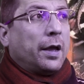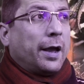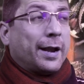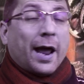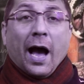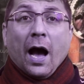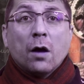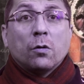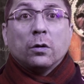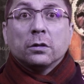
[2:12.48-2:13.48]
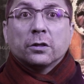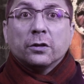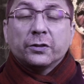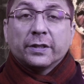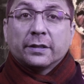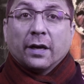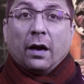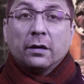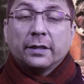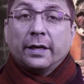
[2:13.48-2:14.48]
And how all those that
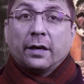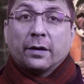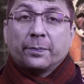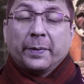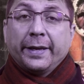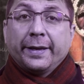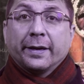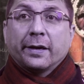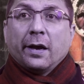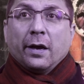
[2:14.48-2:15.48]
are there being,